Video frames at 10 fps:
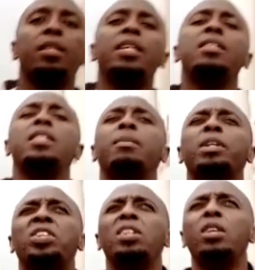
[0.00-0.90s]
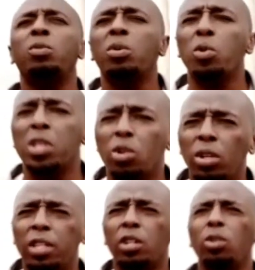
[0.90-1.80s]
there's a machine, what they
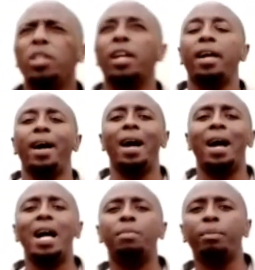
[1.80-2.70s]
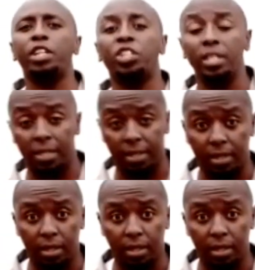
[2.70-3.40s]
call it, a hammer machine.